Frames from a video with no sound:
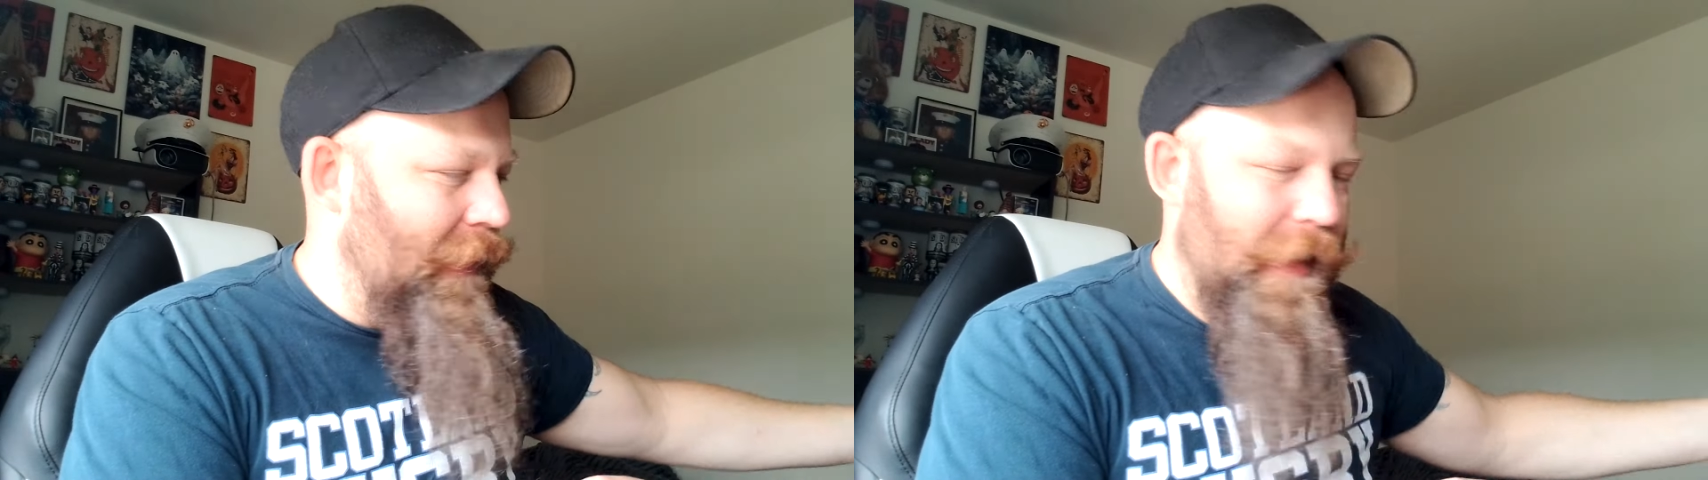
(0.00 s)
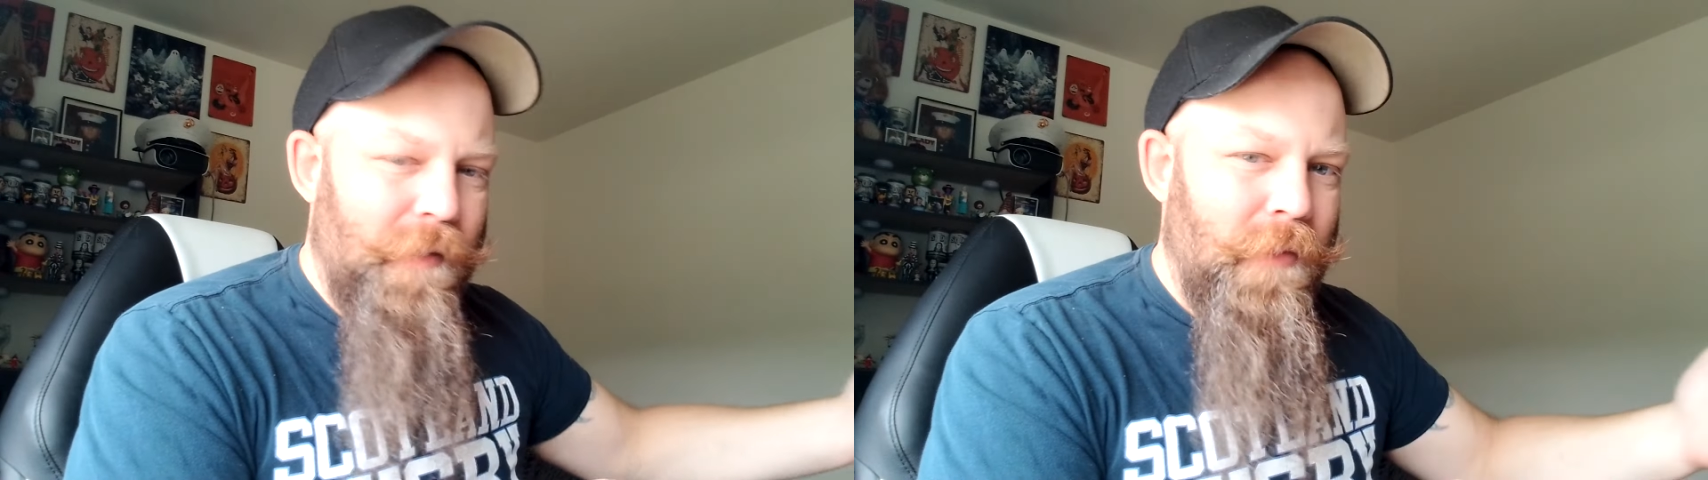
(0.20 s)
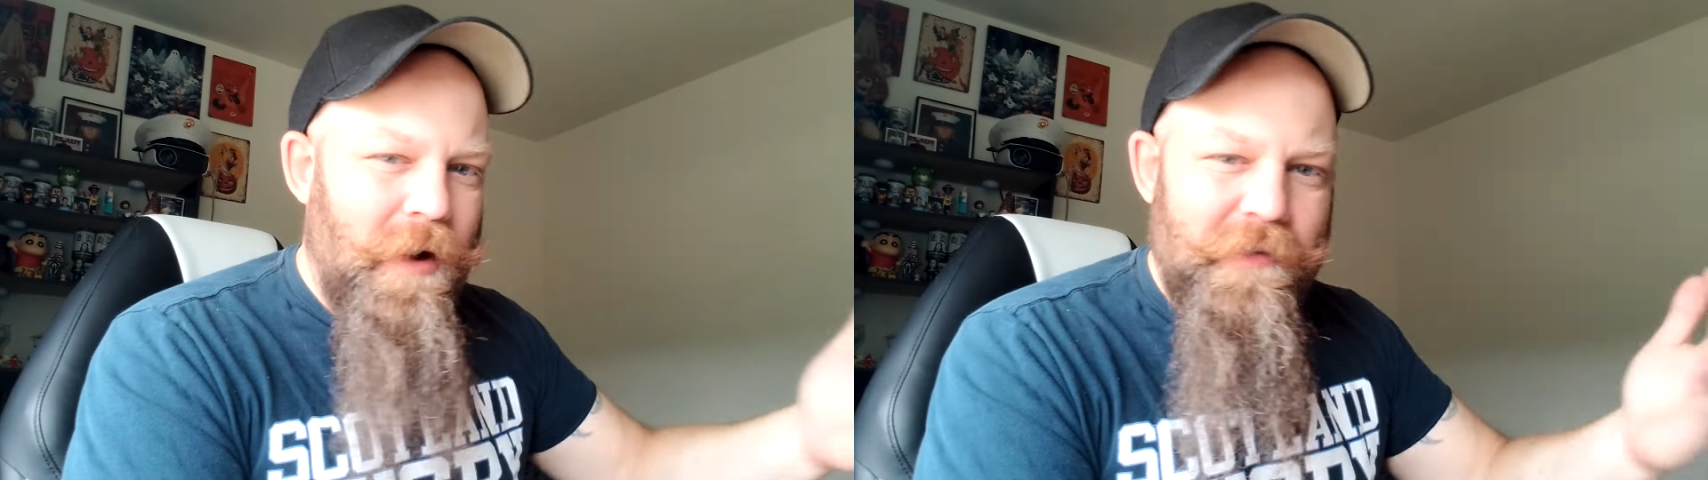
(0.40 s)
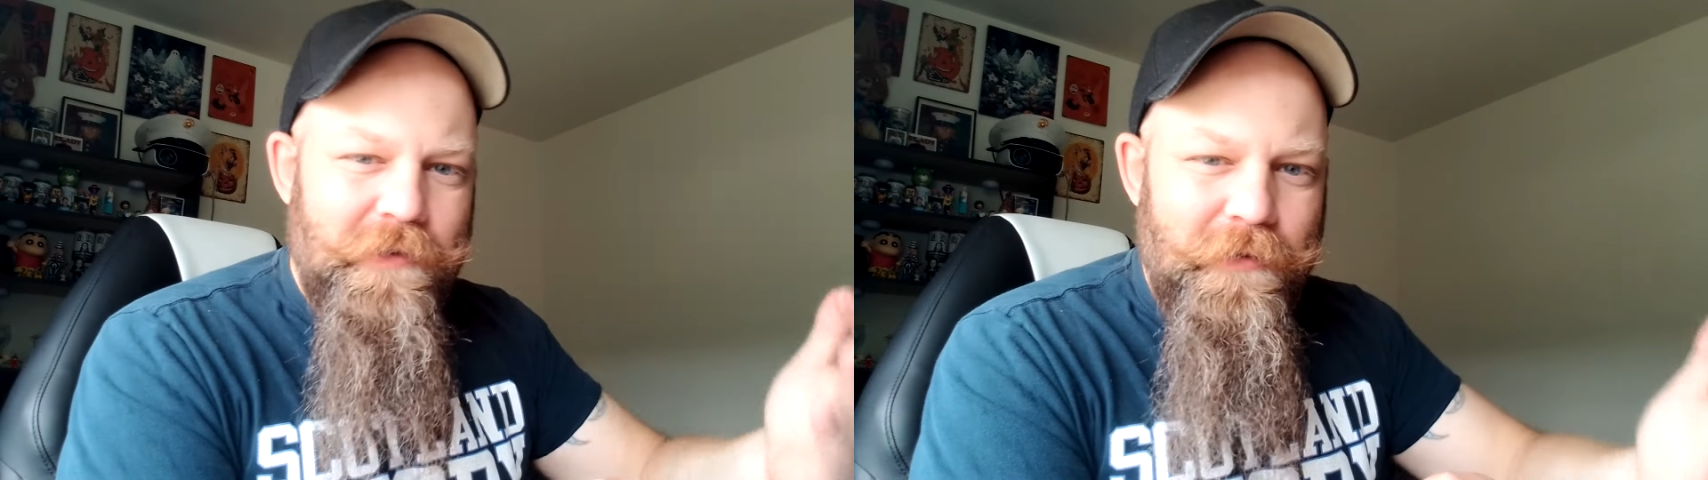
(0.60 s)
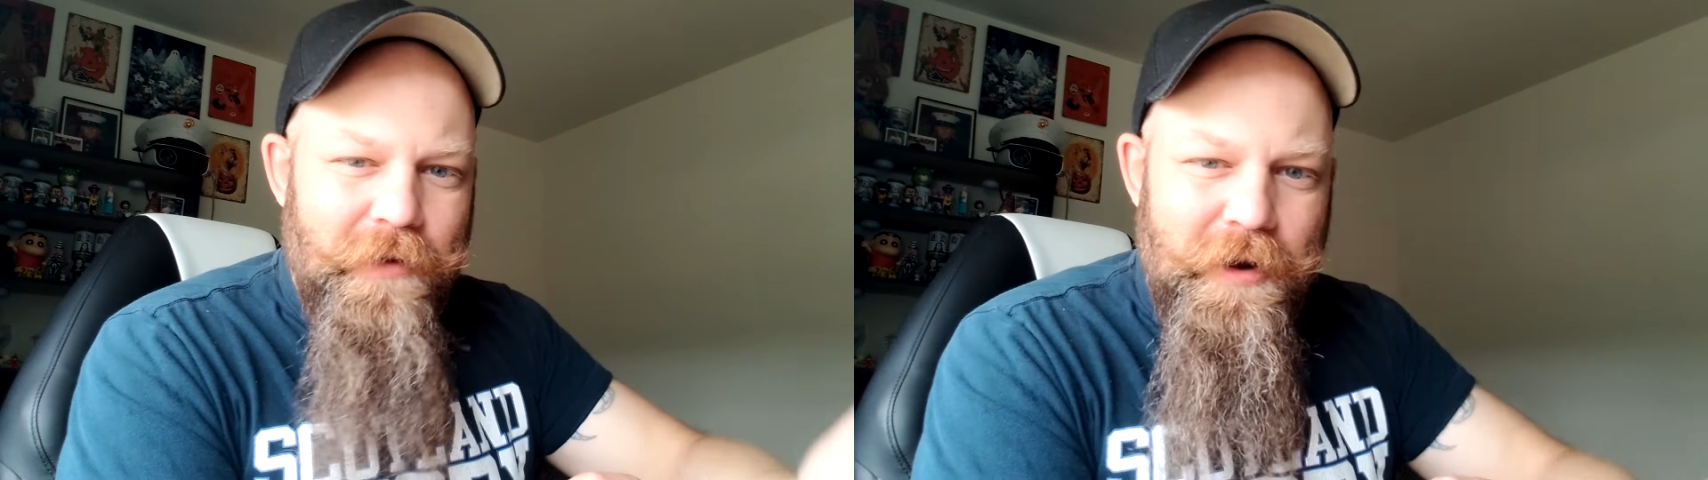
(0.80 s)
They had a
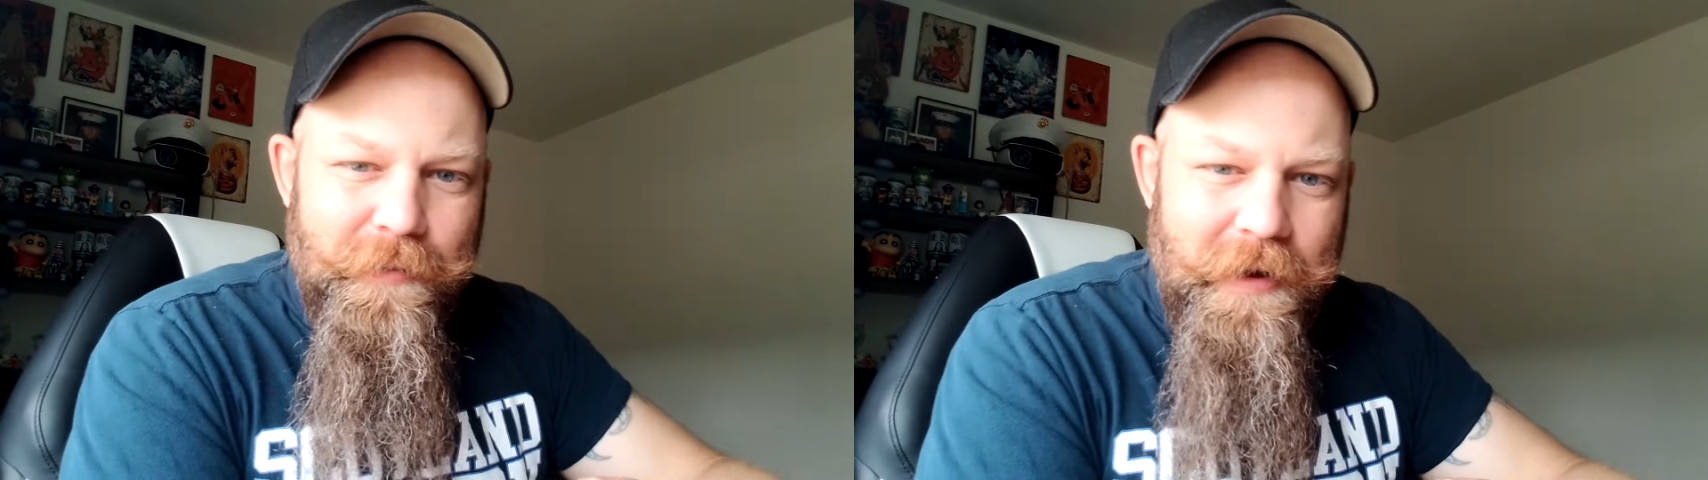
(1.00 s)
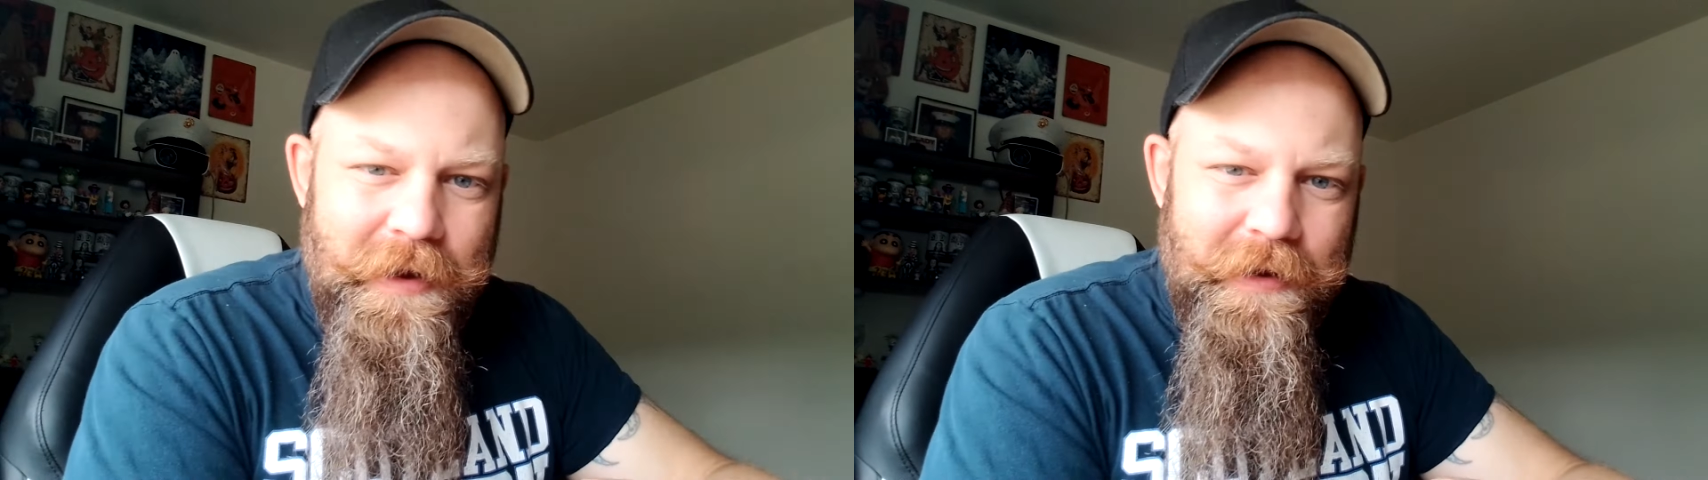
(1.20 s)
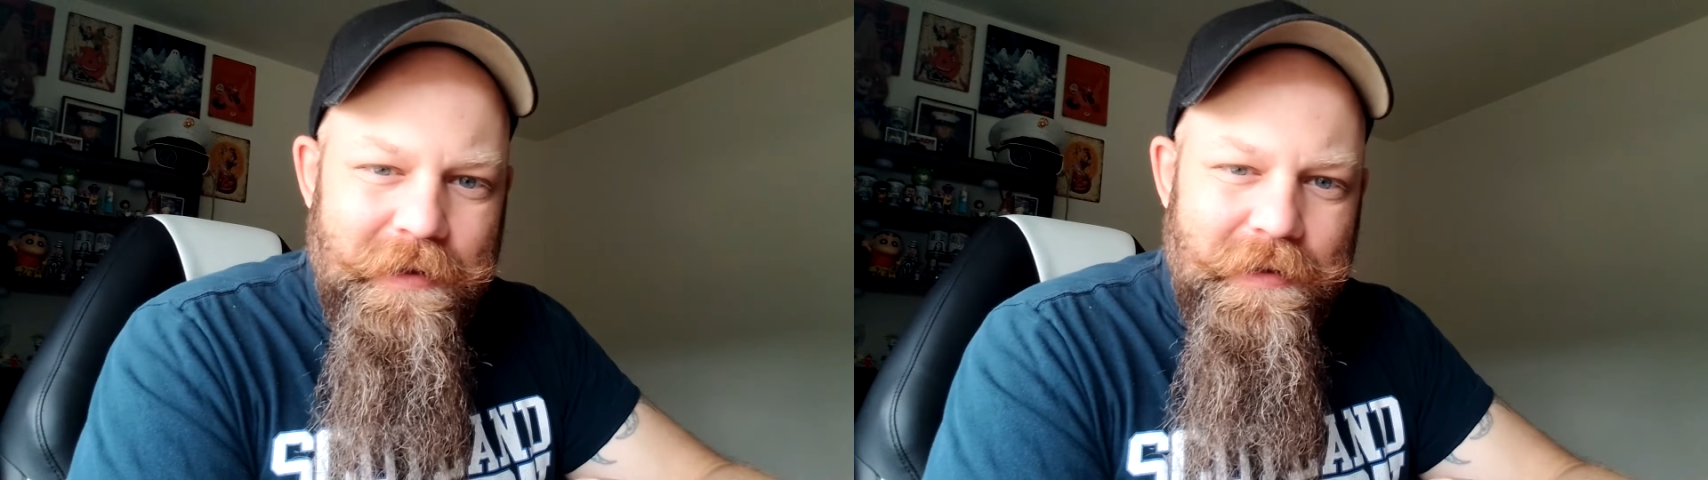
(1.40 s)
monster running back